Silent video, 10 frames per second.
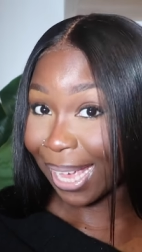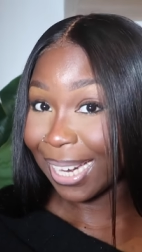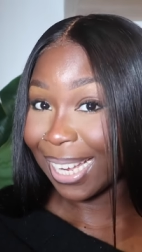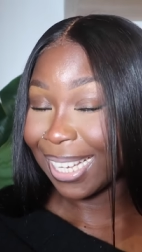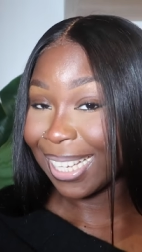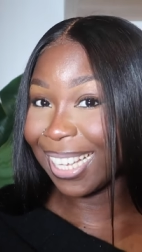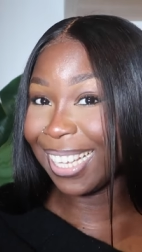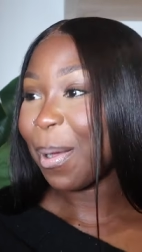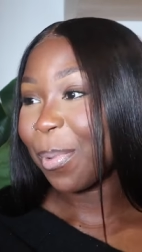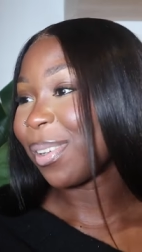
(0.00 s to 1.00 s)
penny,
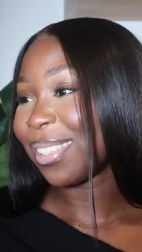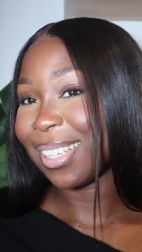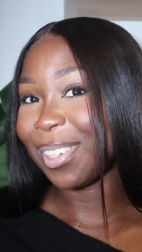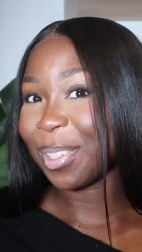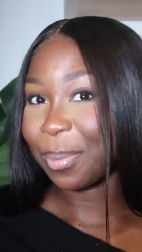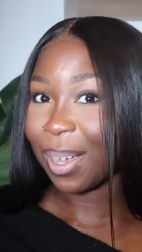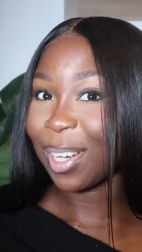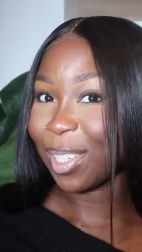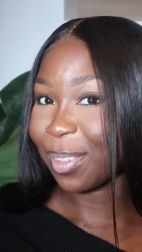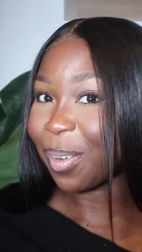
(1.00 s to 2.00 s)
I will continue to purchase